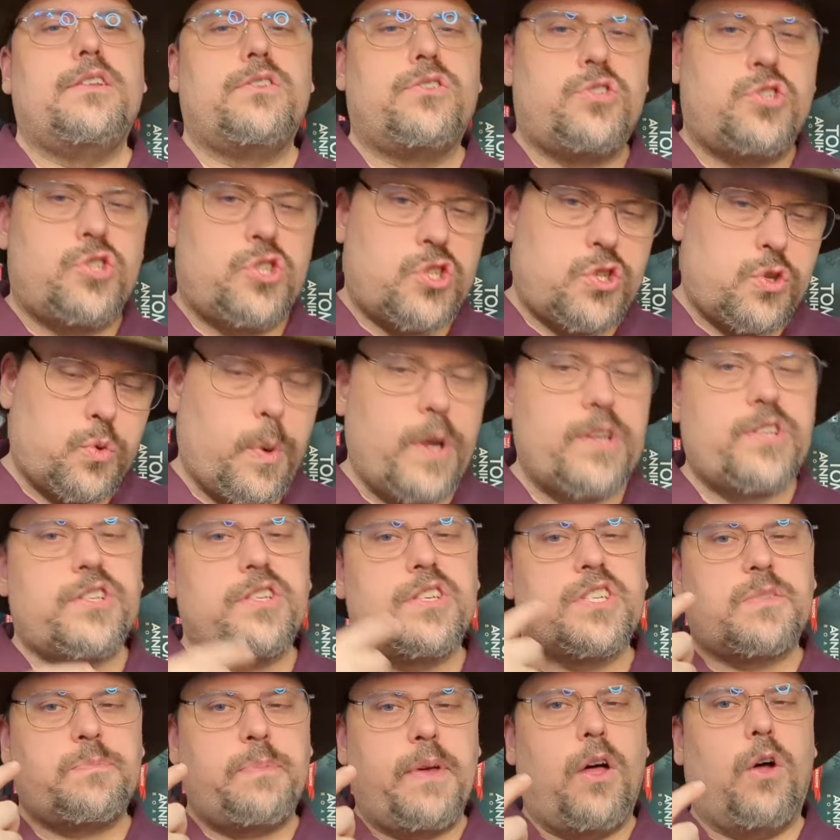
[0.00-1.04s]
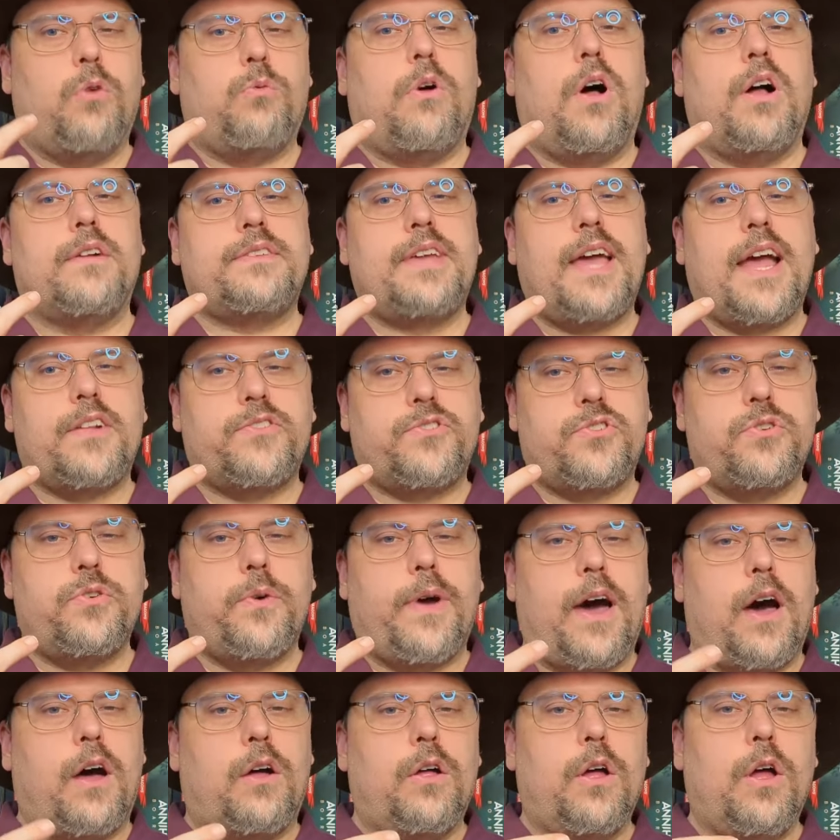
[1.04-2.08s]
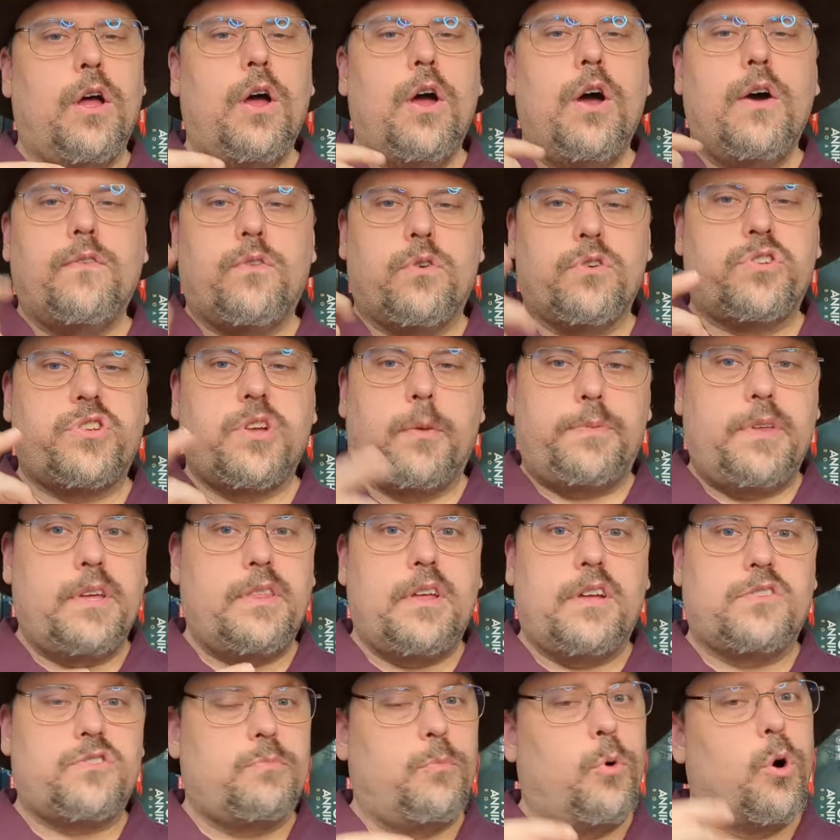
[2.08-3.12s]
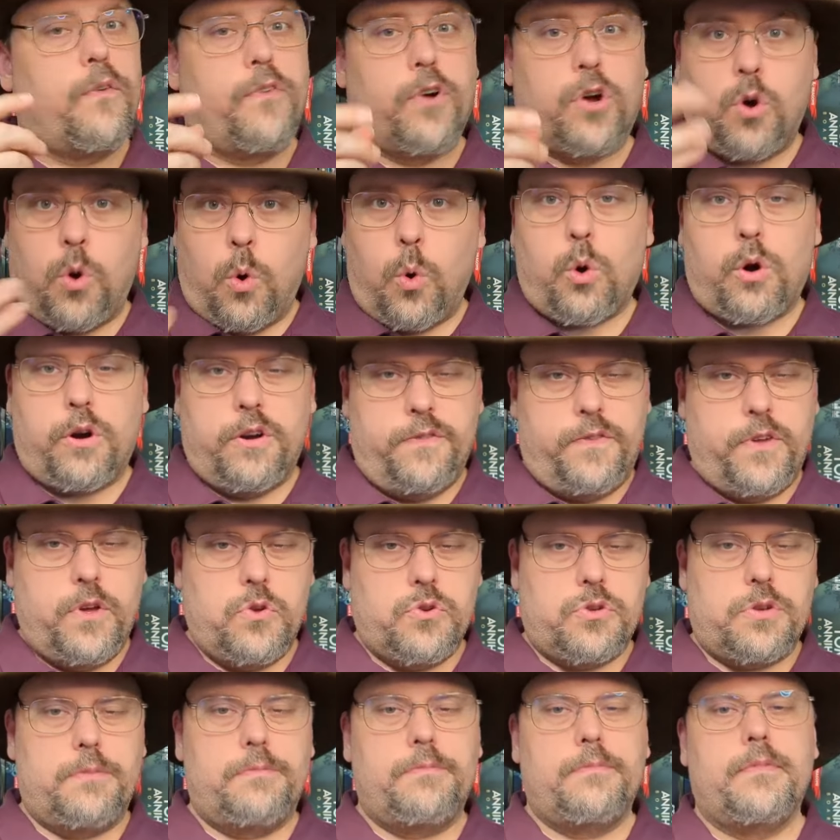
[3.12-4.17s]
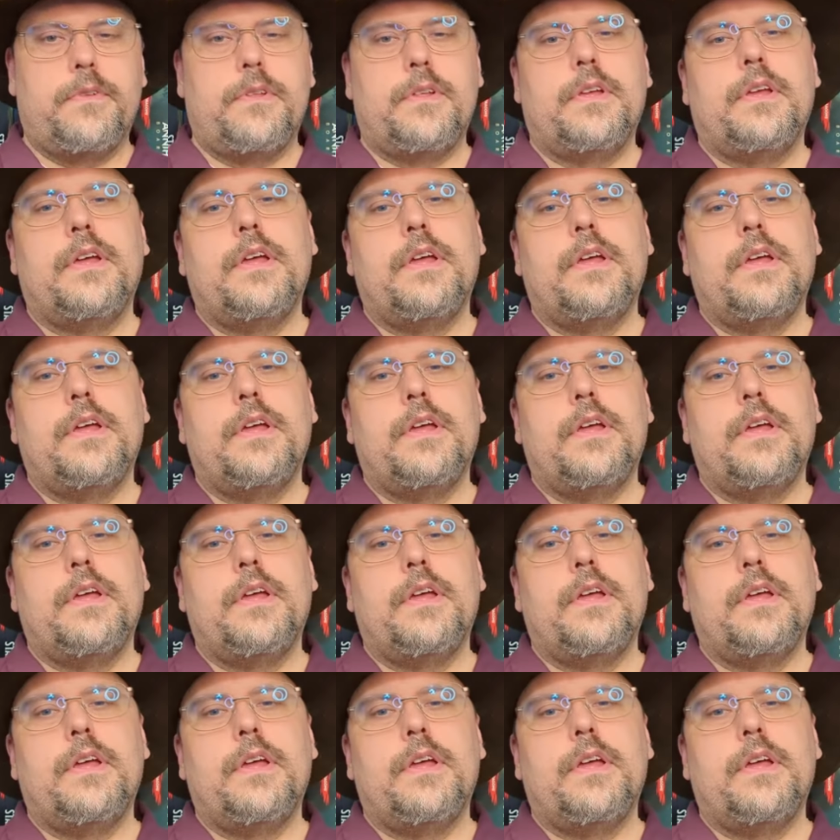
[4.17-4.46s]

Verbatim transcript: and switch the Spellwrought Tattoo out for something that's more of a core infusion.